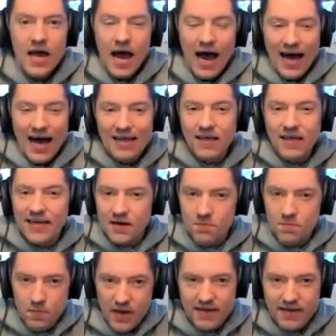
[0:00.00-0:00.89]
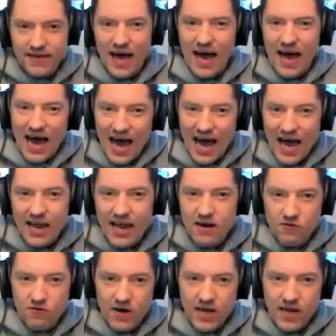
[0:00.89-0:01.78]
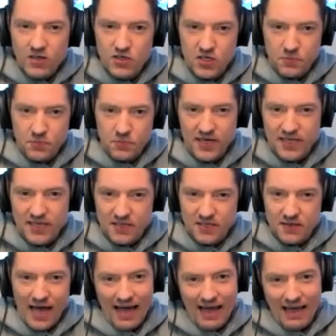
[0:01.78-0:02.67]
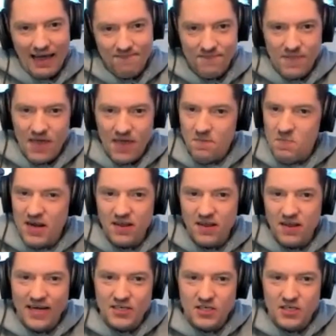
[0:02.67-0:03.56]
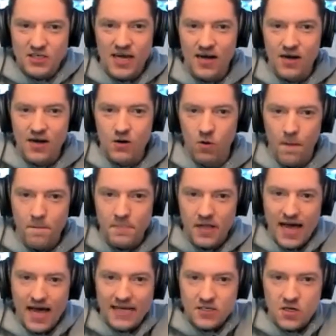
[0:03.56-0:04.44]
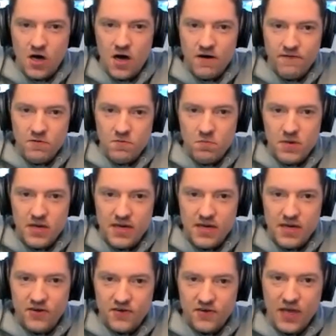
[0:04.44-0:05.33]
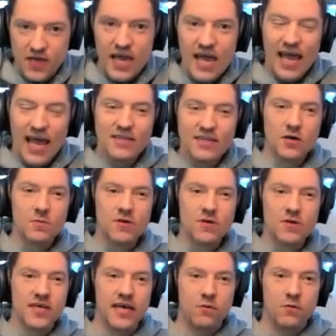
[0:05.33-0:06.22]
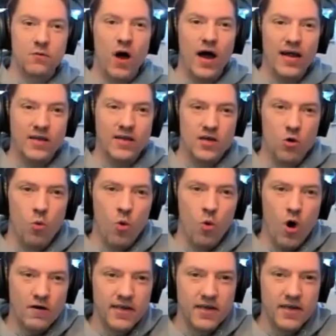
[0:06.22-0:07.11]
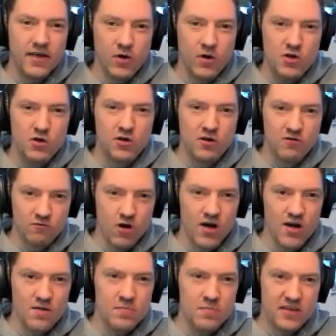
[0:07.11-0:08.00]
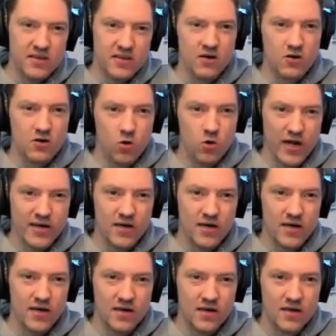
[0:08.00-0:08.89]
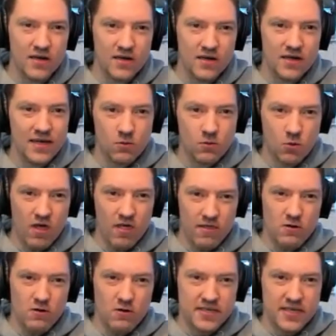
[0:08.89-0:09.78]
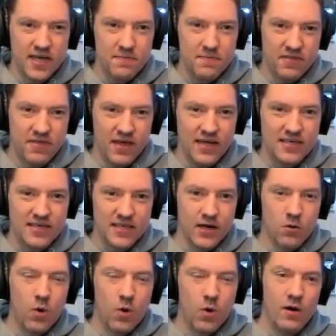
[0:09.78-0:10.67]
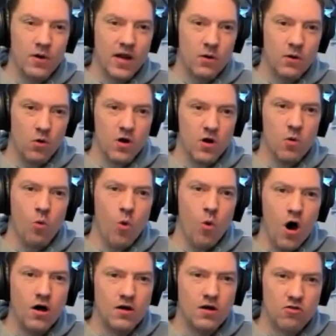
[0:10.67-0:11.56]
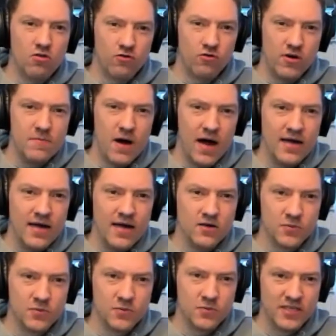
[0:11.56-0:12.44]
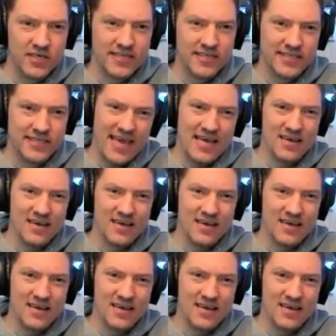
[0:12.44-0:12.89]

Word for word: I like a mid to high range just because I immediately I just kind of want to blast off and be just it's almost like why go walking when you can run and be done quicker one of those type of things. Like, why would I want to walk three miles when it's going to take?